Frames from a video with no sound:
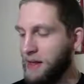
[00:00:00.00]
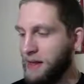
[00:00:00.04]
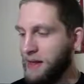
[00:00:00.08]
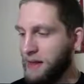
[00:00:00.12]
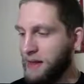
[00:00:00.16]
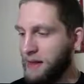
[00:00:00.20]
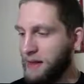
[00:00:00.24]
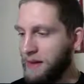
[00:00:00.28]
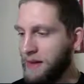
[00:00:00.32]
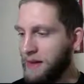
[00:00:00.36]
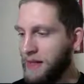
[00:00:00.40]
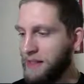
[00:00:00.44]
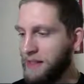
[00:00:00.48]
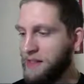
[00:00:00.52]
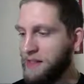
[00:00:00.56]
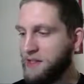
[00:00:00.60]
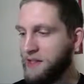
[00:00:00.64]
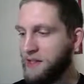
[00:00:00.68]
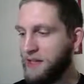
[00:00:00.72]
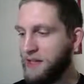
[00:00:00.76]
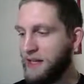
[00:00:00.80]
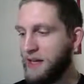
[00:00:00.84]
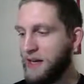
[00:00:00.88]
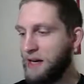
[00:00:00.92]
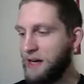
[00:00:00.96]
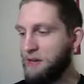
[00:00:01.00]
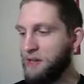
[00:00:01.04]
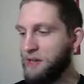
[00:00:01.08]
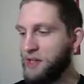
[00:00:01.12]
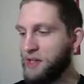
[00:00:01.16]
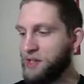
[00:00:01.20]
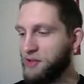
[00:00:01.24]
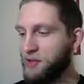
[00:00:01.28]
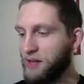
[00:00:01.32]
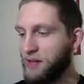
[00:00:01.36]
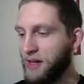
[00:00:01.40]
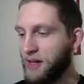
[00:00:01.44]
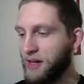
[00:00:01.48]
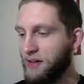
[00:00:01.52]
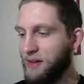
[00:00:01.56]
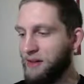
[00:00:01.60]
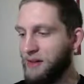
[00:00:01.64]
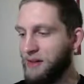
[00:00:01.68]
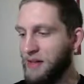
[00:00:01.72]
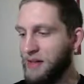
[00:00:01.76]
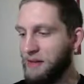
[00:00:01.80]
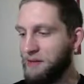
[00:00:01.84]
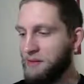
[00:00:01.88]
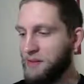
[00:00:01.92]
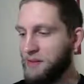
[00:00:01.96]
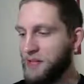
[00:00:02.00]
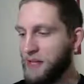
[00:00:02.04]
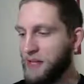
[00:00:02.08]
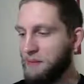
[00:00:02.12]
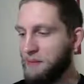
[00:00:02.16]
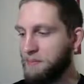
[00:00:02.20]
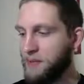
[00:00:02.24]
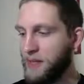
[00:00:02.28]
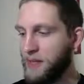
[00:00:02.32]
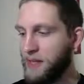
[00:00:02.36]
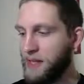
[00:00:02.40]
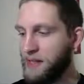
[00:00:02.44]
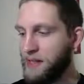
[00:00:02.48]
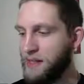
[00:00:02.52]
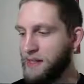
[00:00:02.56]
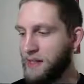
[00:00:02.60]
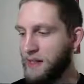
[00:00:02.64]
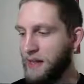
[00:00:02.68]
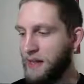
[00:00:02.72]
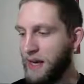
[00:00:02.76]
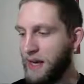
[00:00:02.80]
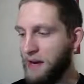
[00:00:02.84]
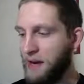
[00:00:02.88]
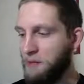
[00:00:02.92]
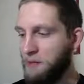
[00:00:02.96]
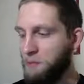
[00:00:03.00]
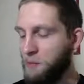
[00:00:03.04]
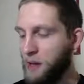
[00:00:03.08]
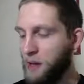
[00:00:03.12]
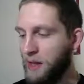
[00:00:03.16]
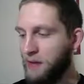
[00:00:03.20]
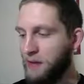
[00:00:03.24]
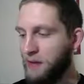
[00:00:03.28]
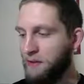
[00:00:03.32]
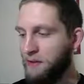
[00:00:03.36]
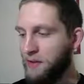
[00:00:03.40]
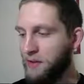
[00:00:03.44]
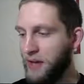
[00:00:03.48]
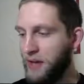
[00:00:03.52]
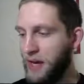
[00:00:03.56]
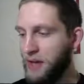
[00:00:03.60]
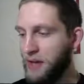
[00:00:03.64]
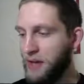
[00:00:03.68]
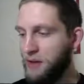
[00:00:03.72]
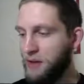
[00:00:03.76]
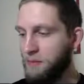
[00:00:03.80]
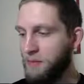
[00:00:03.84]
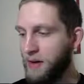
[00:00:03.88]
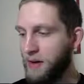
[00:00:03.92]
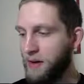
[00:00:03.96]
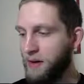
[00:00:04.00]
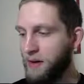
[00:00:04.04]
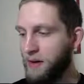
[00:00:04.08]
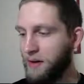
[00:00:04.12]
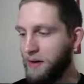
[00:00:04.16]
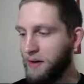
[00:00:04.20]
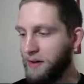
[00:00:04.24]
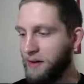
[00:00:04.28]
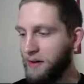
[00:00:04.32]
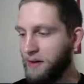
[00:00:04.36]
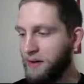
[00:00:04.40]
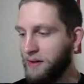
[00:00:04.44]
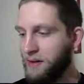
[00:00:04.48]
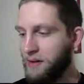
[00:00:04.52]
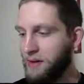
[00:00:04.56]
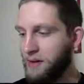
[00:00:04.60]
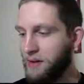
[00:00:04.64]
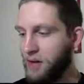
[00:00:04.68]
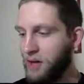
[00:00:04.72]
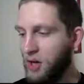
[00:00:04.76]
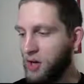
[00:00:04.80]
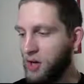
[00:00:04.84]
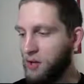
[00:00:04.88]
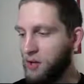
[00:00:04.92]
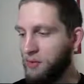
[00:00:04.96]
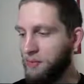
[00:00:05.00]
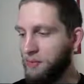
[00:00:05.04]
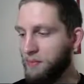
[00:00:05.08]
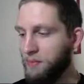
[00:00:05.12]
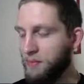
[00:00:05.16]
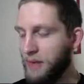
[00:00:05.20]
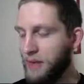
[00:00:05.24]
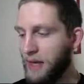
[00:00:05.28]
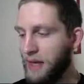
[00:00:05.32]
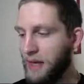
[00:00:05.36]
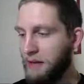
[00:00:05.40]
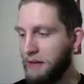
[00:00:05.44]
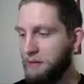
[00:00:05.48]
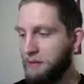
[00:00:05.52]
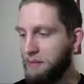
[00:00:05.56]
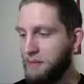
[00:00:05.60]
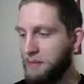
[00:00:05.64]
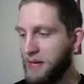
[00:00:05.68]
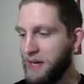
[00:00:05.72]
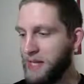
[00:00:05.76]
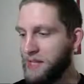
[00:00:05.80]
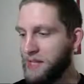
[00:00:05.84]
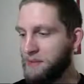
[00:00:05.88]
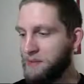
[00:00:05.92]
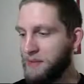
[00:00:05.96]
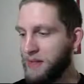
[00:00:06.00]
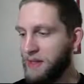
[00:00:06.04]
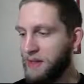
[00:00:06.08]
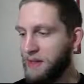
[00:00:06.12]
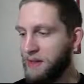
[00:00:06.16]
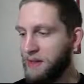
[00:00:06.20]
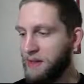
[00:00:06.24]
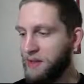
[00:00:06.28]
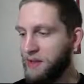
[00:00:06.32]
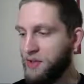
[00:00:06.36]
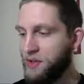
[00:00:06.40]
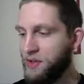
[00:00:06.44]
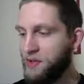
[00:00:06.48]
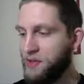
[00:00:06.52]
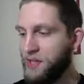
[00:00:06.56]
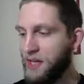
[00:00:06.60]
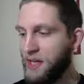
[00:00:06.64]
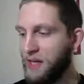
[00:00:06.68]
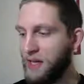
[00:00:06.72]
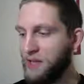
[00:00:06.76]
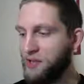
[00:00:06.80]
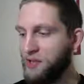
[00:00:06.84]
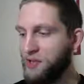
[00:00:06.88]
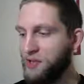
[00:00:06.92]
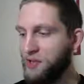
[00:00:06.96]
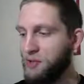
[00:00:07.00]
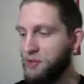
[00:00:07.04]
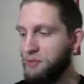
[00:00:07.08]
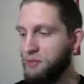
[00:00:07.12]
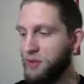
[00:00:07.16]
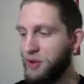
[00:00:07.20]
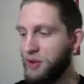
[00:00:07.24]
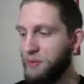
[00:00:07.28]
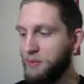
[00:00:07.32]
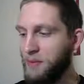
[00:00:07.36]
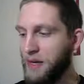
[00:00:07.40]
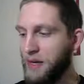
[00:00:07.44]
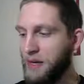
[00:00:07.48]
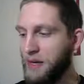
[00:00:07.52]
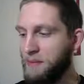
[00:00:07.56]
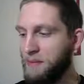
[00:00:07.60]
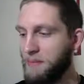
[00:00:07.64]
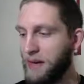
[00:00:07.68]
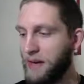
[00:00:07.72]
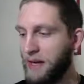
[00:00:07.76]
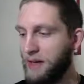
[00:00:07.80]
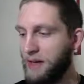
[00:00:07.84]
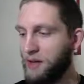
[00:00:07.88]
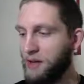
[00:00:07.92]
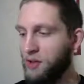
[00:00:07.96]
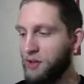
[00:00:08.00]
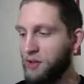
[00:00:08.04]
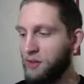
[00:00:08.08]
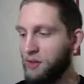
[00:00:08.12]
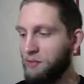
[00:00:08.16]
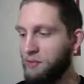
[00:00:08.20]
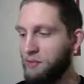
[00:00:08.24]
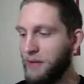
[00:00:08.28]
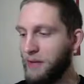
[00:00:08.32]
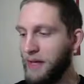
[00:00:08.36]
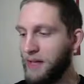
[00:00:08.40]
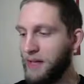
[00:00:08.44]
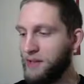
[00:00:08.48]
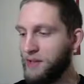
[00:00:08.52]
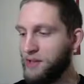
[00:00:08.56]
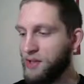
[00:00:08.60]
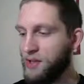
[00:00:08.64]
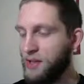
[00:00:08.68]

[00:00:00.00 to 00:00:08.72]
Next is Kiawe's trial. It will take place at Willa Volcano Park. Oh, and that reminds me, did you see any Sudowoodo by Pananola Ranch?